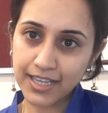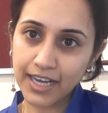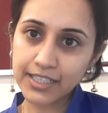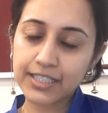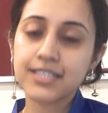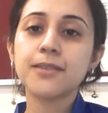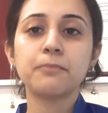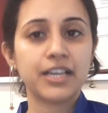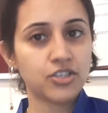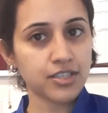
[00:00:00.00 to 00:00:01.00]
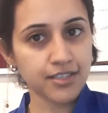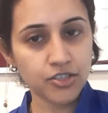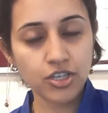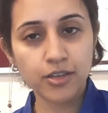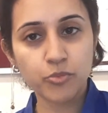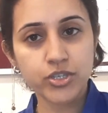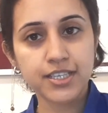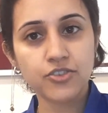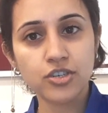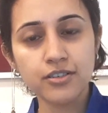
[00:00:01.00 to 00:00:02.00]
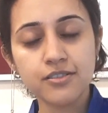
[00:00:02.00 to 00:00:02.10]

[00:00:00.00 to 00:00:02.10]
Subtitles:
that it is a major surgical procedure,